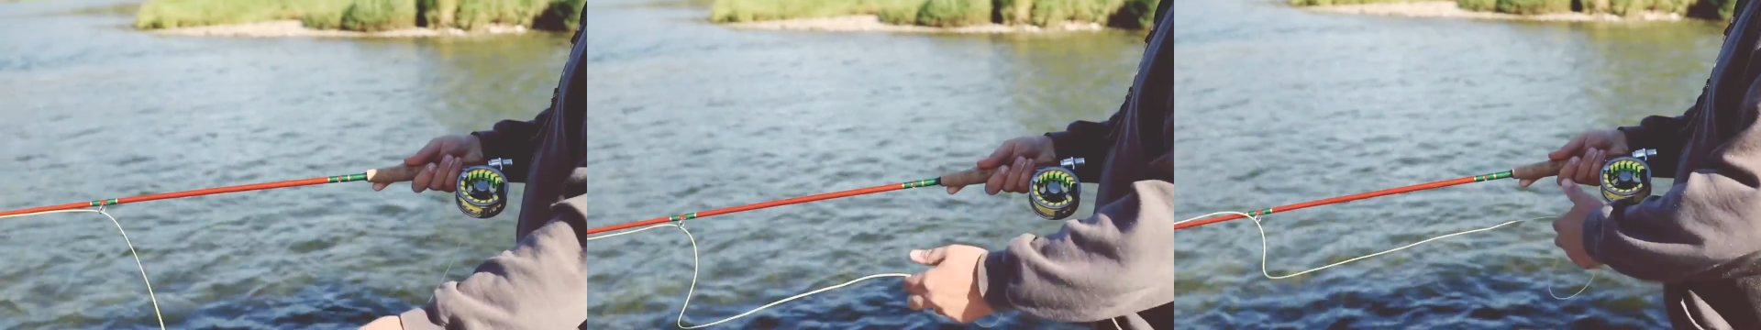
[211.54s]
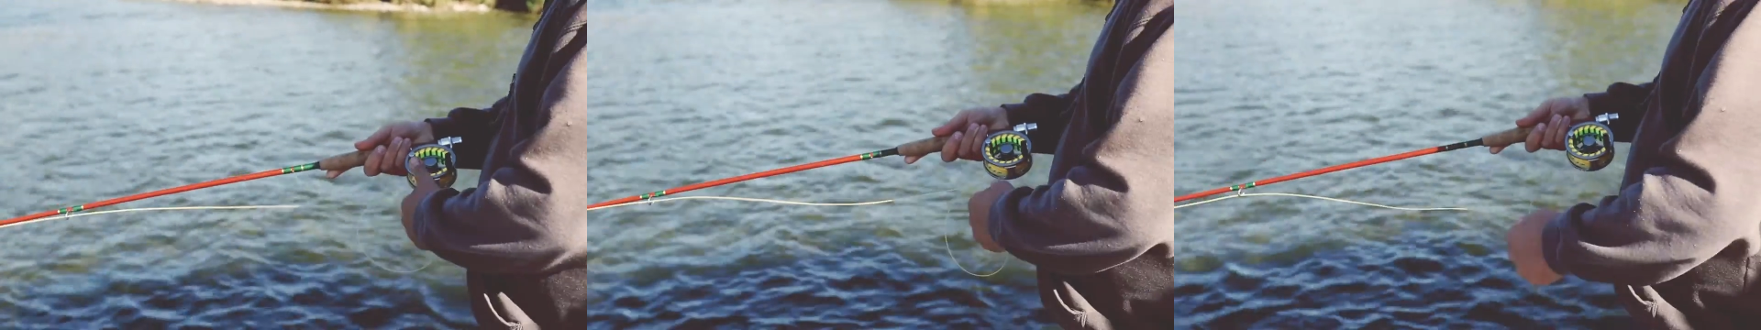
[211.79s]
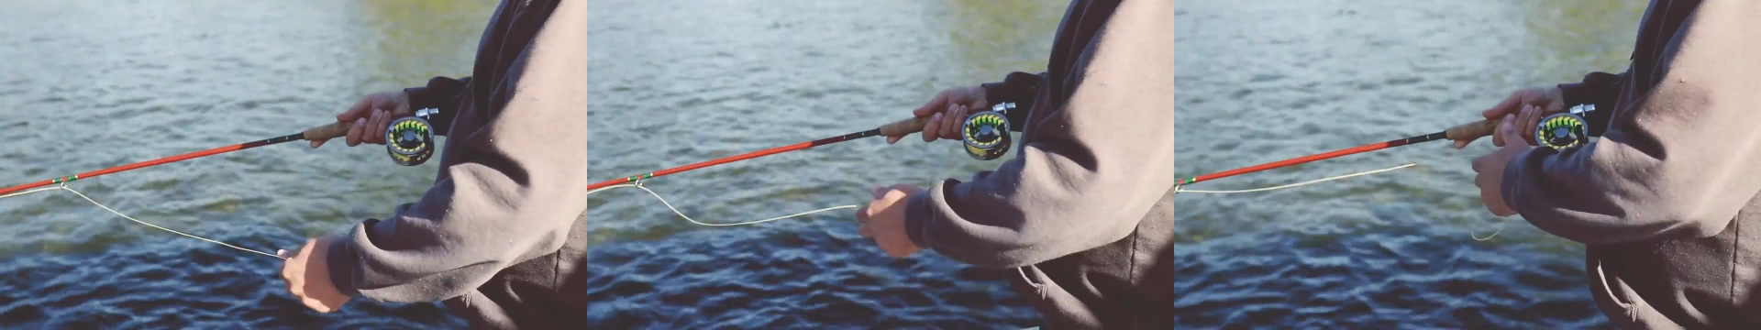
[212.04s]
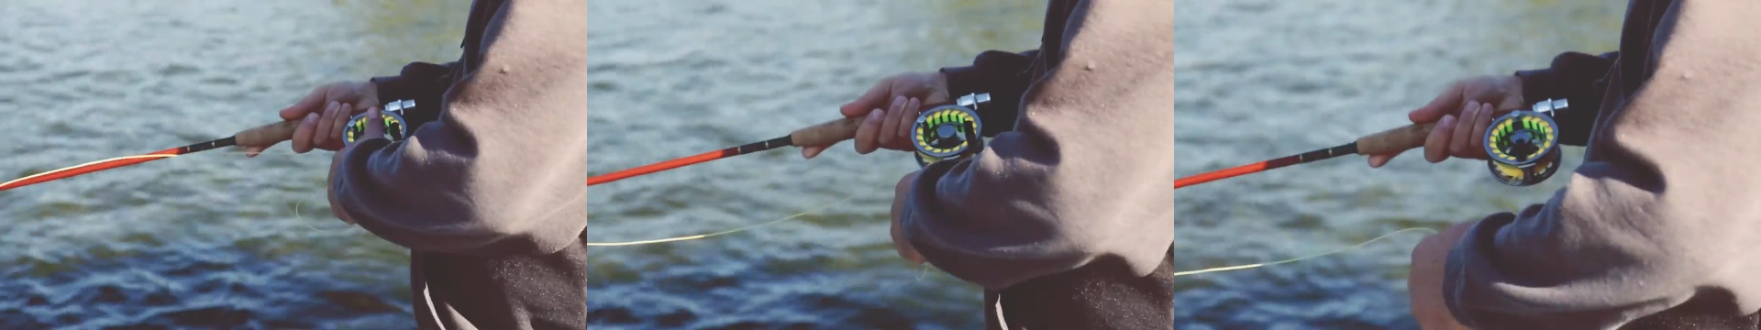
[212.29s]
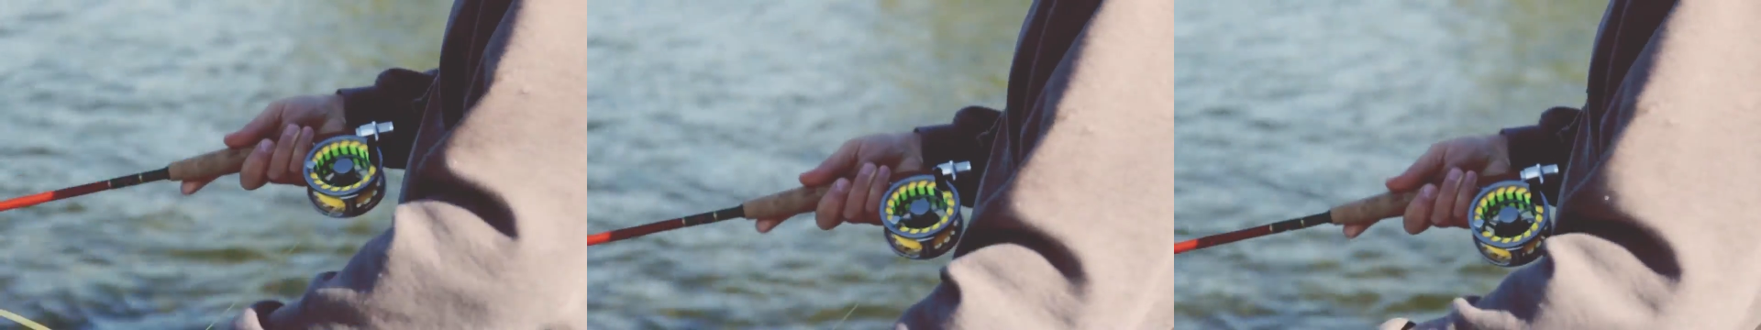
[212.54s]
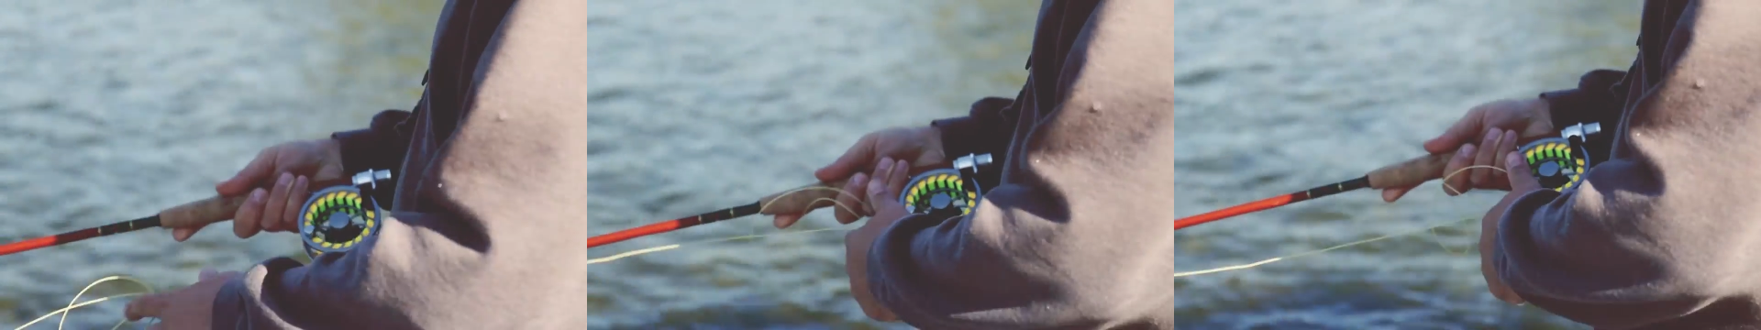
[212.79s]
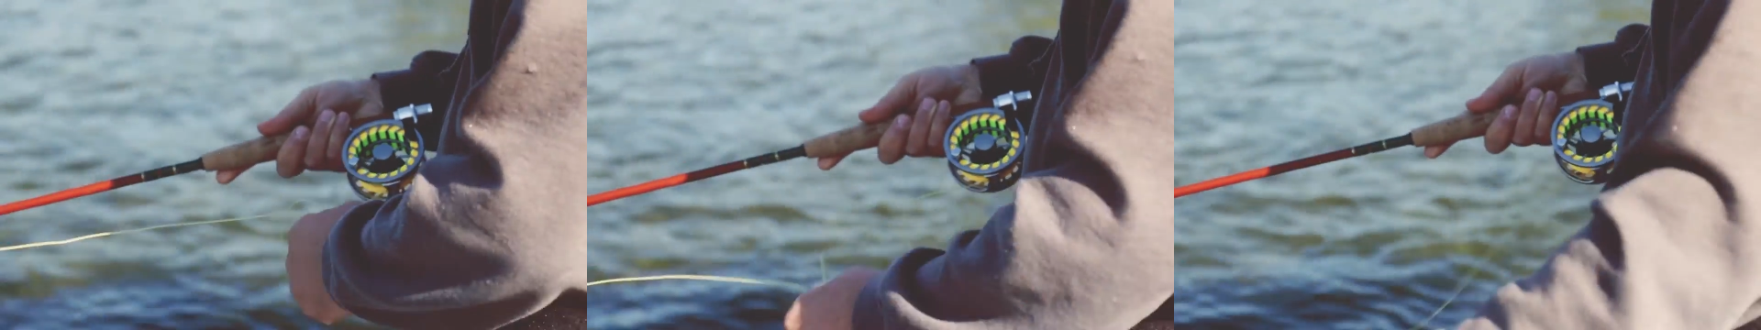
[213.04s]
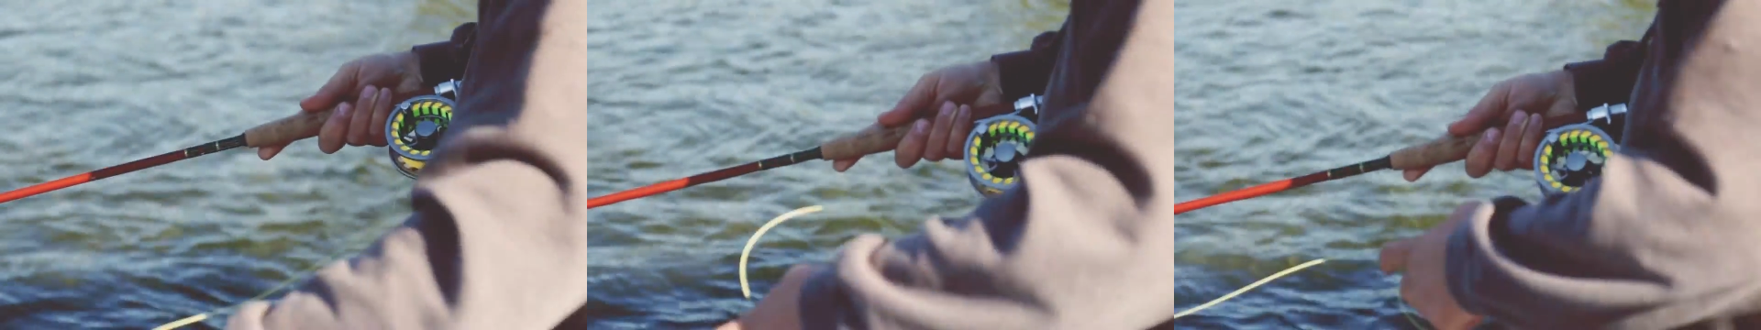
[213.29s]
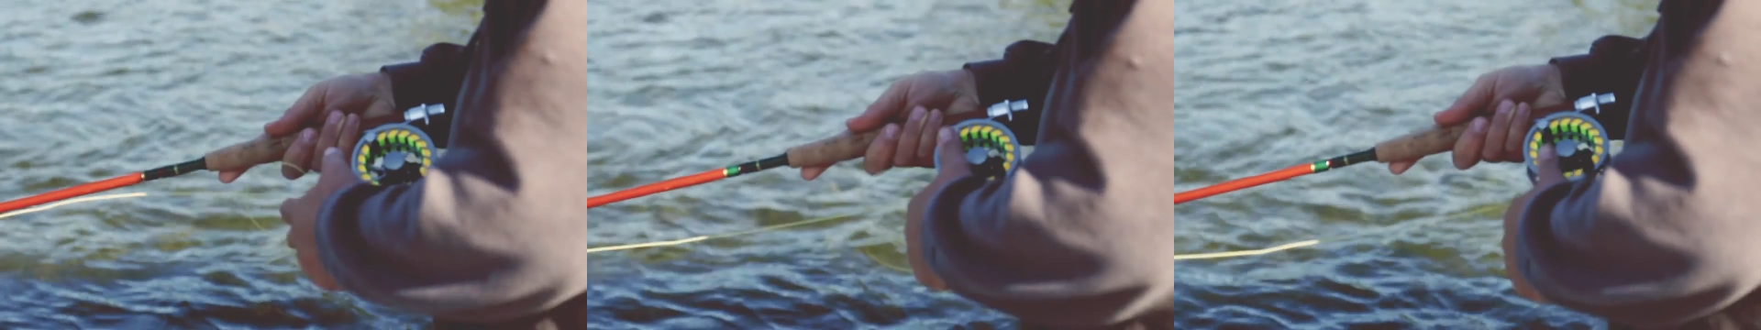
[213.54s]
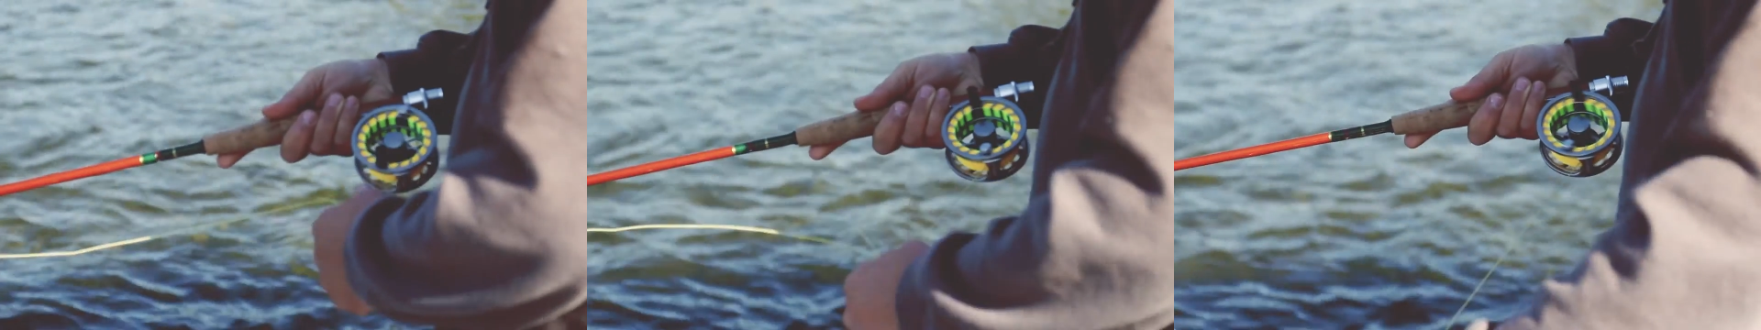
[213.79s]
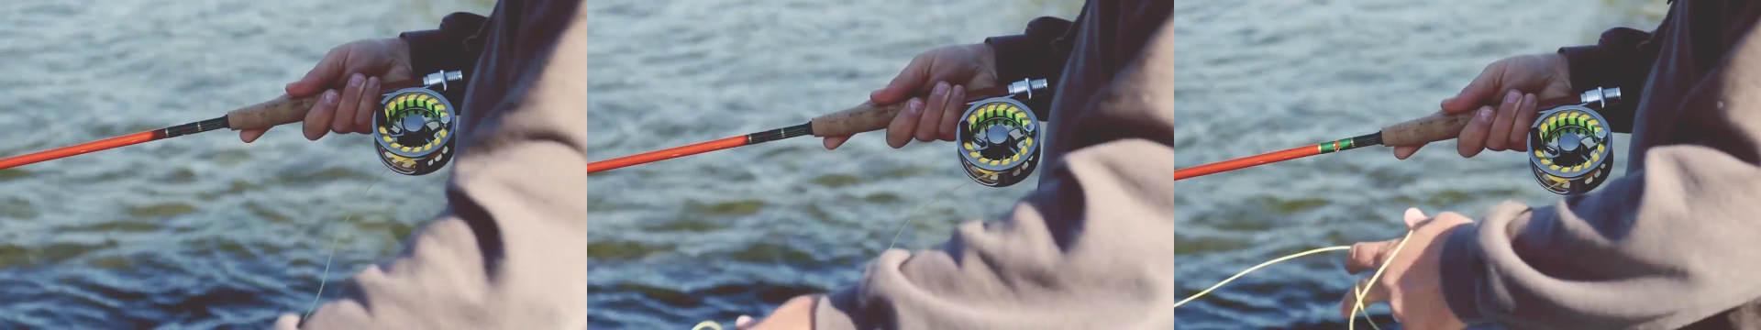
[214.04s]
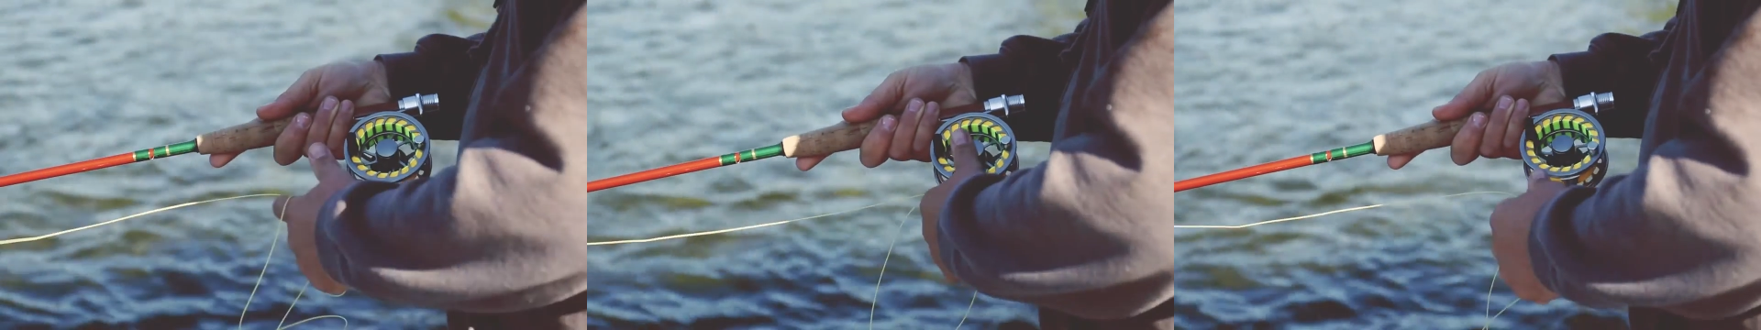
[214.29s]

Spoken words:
No face is visible, so there are no lips to read.